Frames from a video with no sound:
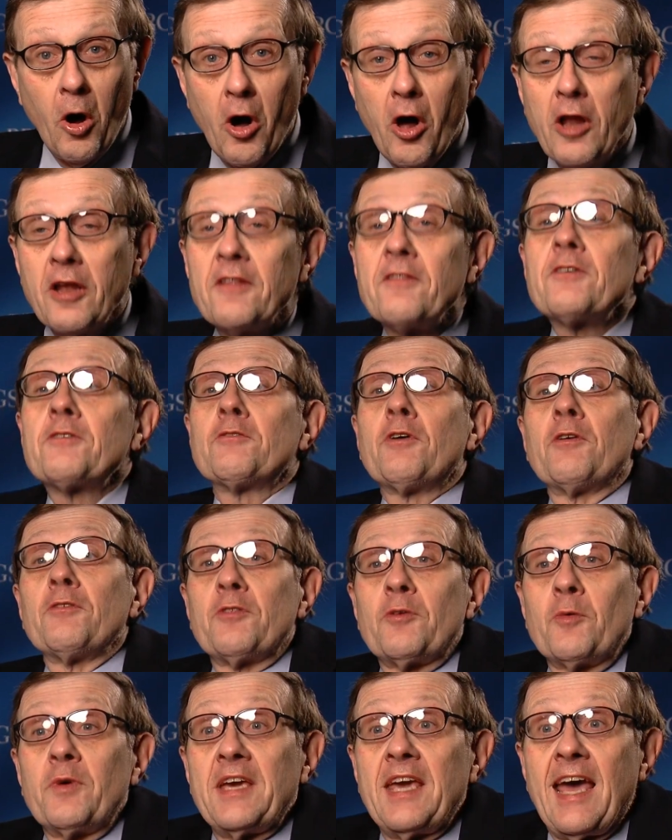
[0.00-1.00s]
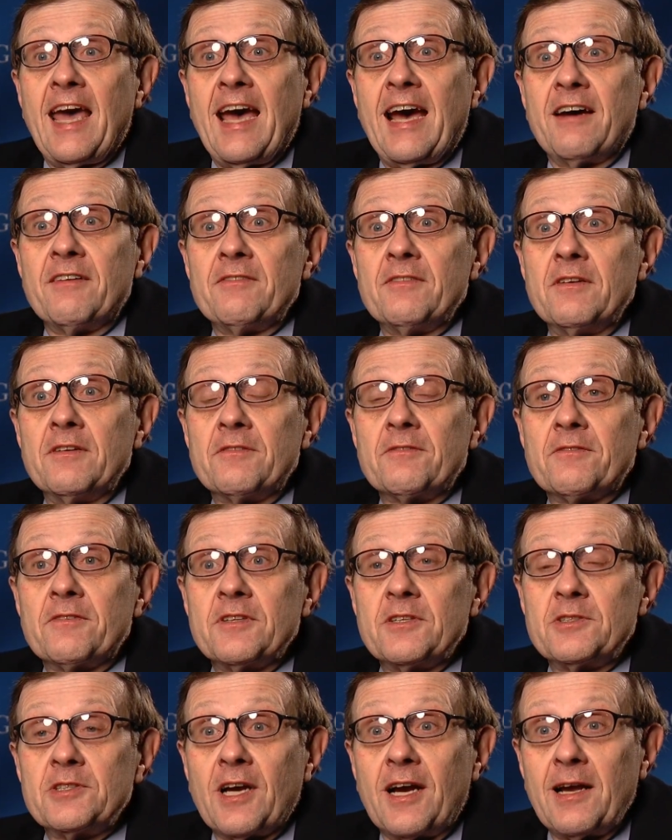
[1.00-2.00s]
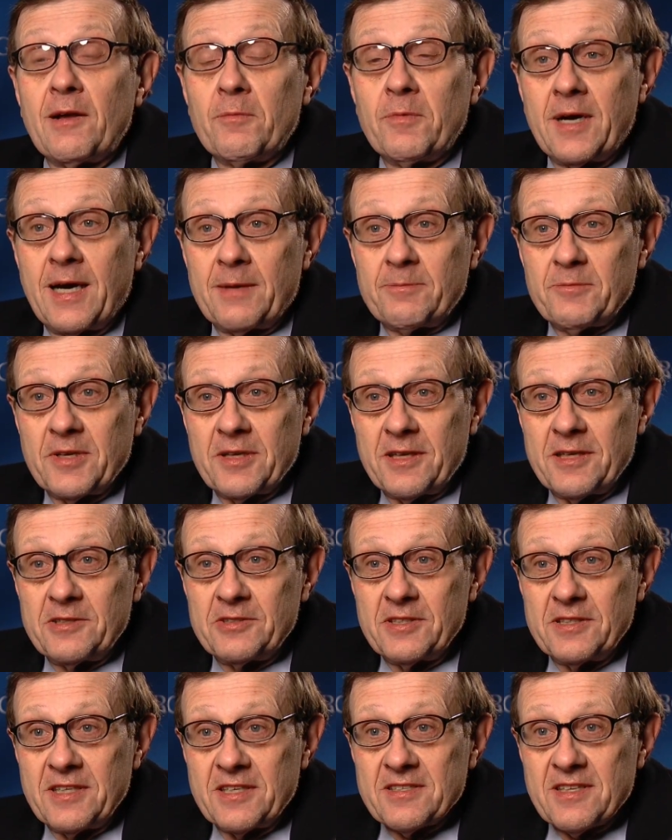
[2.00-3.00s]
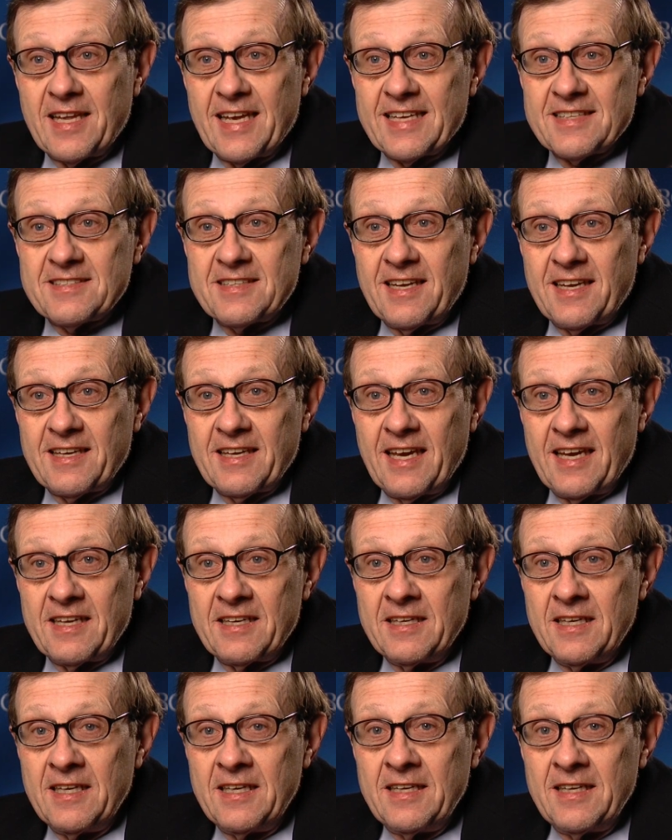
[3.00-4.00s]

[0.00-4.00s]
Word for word: All of the growth we have in the child population this last decade